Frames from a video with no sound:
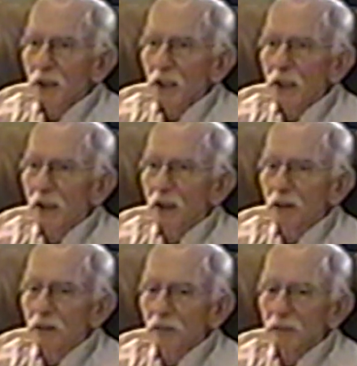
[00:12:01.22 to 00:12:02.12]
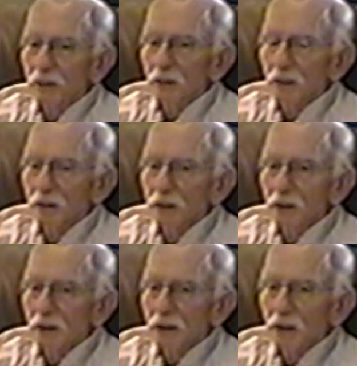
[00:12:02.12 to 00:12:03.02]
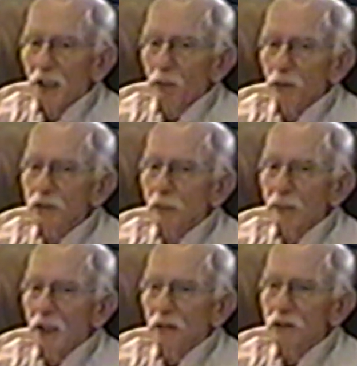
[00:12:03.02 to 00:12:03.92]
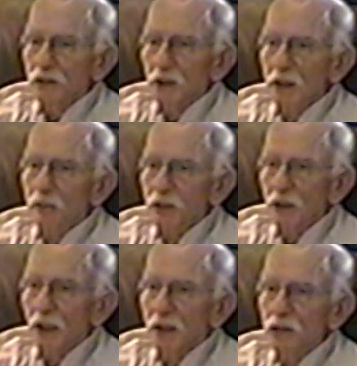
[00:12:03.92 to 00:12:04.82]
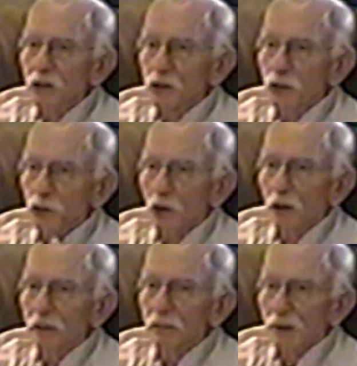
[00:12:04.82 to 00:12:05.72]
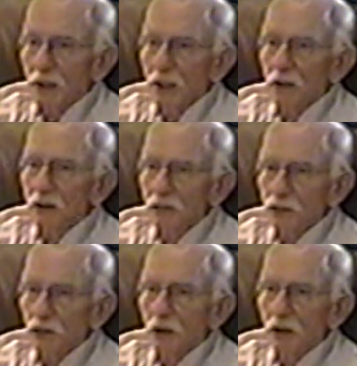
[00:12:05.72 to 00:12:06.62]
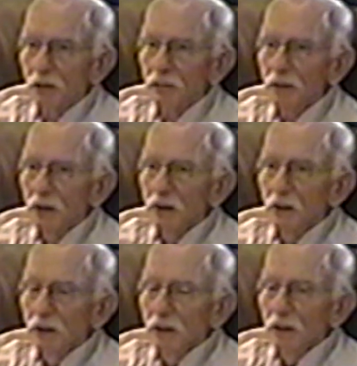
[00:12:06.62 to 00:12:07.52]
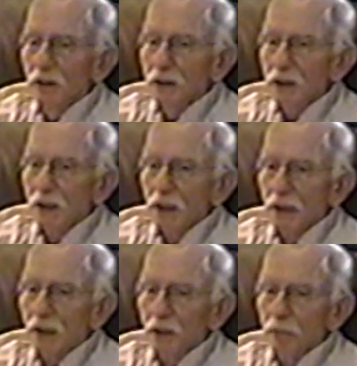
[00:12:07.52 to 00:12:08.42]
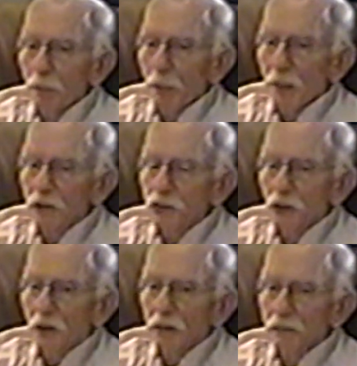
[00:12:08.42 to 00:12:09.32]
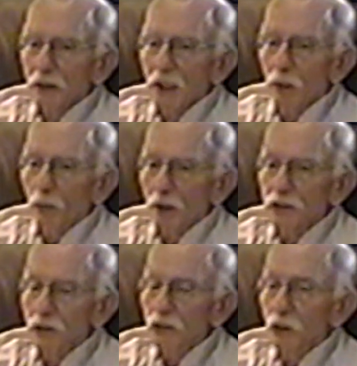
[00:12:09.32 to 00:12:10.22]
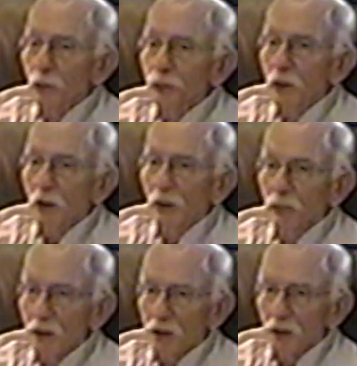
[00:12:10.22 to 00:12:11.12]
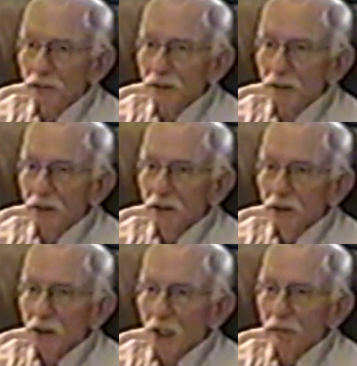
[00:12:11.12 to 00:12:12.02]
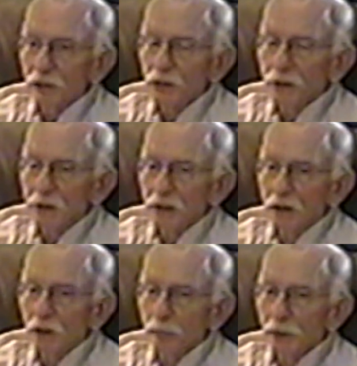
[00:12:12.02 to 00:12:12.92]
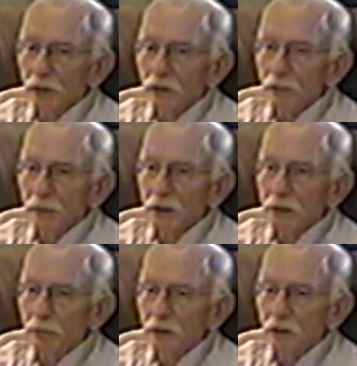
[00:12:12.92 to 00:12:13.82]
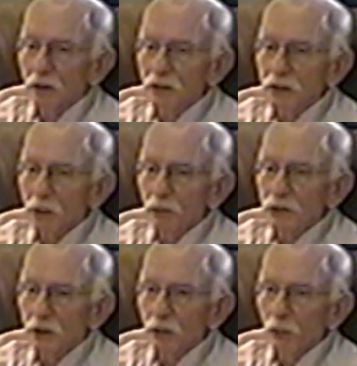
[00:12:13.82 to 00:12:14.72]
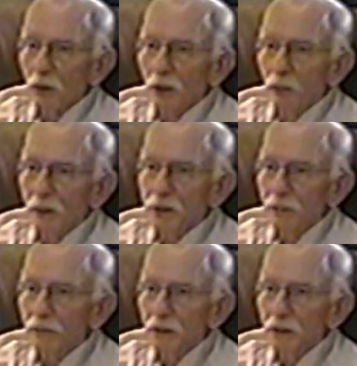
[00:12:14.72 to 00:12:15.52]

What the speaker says: and that was about the same size as shark that I saw. And so I wasn't too far along. Obviously, he looked bigger to me because I was in the water with him.